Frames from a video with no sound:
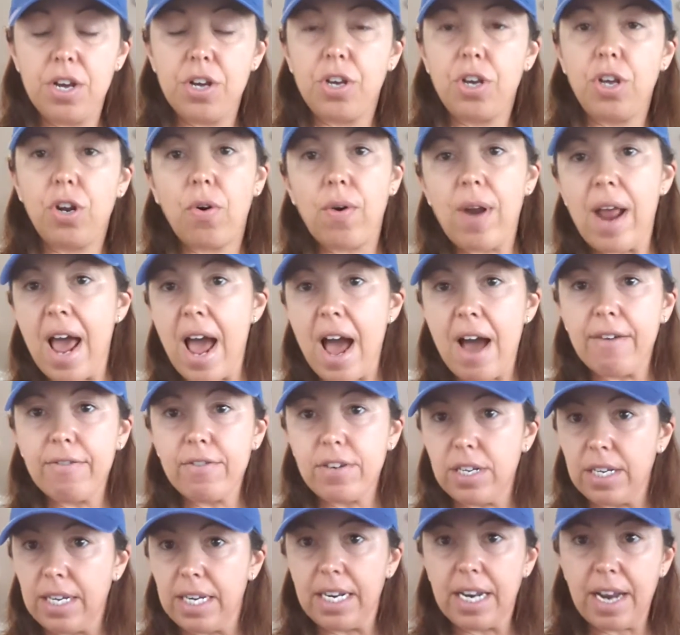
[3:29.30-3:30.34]
You don't have
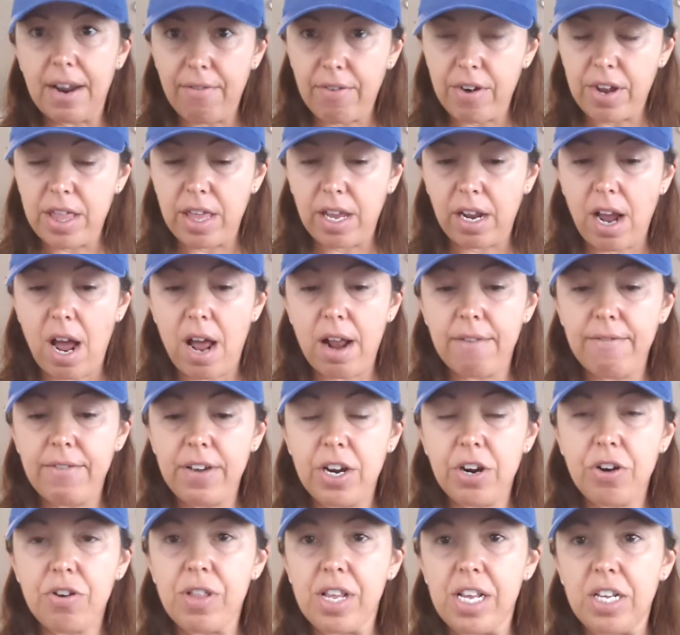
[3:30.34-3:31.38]
to eat everything out of
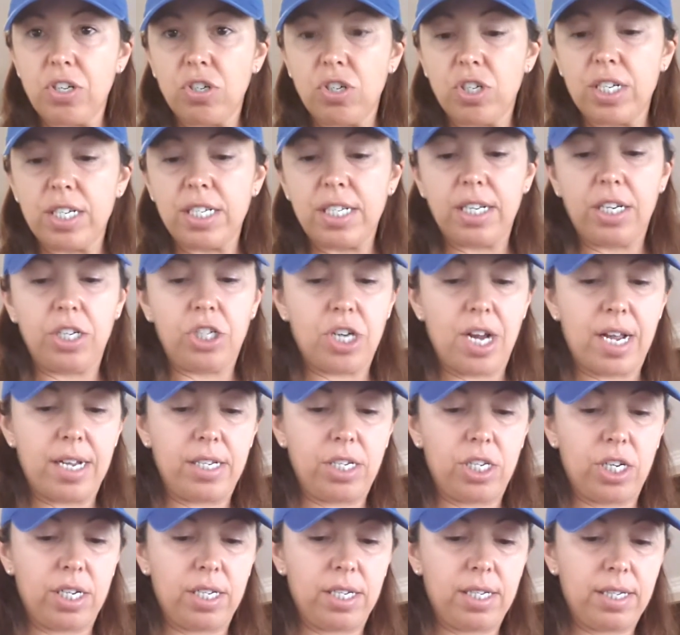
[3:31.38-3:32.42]
here. These are just
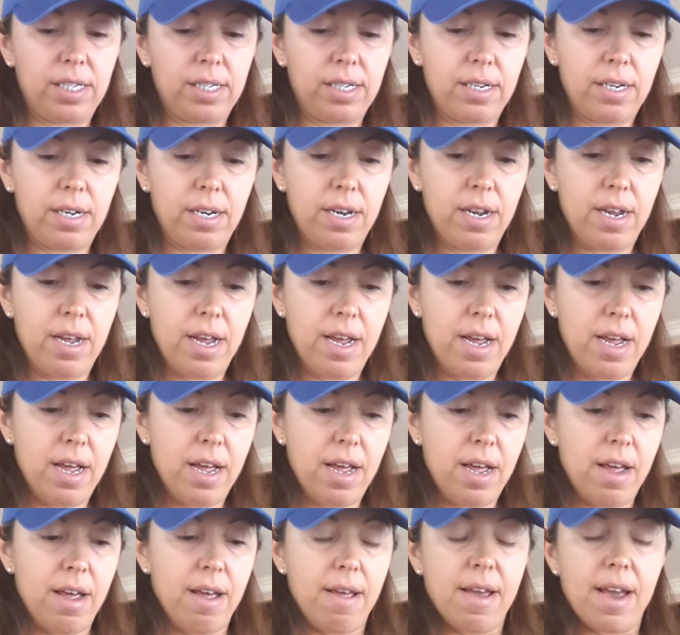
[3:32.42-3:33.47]
suggestions.
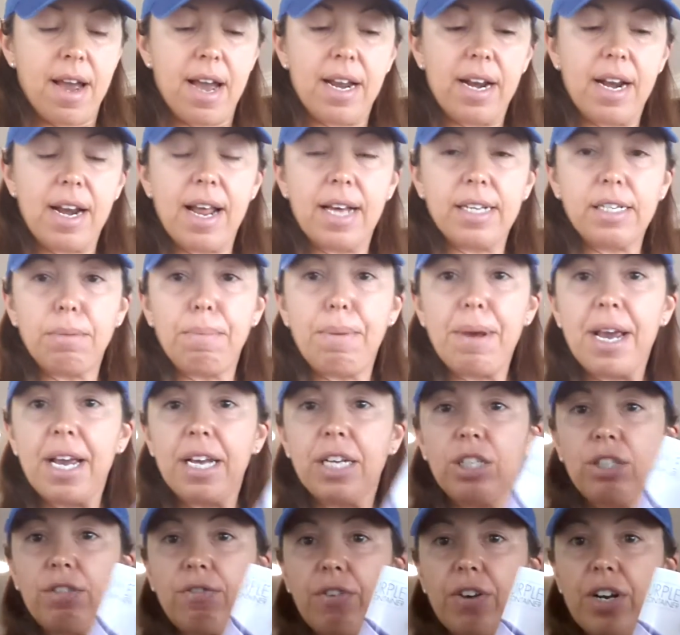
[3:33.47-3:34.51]
And it has a
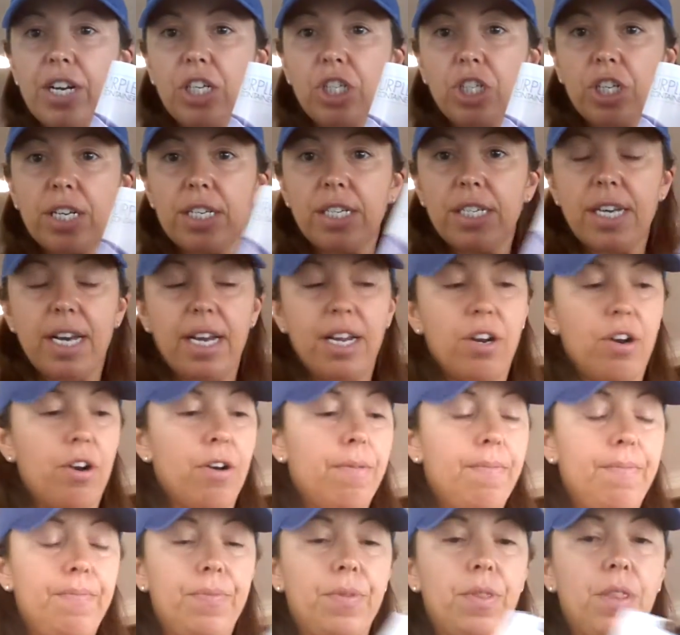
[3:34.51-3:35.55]
page for each container.